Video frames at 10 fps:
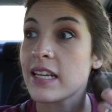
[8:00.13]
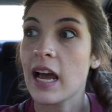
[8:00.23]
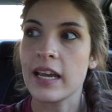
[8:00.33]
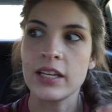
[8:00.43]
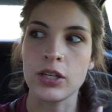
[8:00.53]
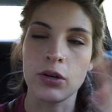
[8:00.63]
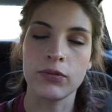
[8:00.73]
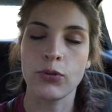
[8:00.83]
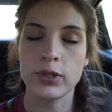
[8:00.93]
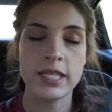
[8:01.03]
night, you know,
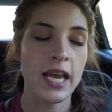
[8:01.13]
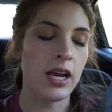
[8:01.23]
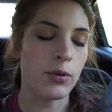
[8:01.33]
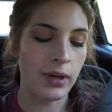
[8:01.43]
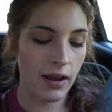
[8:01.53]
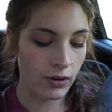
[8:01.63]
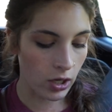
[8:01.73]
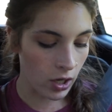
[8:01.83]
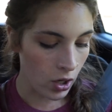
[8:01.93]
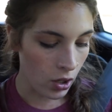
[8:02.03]
for today or
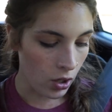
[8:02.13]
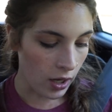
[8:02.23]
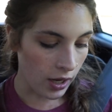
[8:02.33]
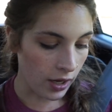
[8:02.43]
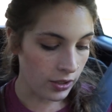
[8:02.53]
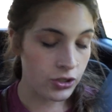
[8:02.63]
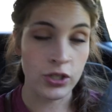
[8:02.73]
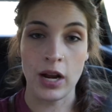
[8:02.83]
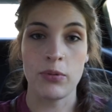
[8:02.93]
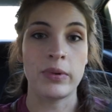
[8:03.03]
whatever,
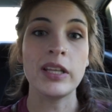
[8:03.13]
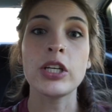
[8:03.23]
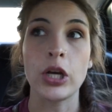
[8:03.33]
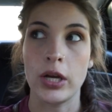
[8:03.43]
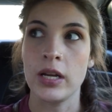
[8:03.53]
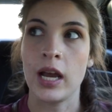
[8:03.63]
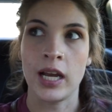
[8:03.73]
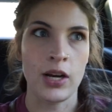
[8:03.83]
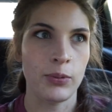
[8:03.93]
turned out really good. I kind of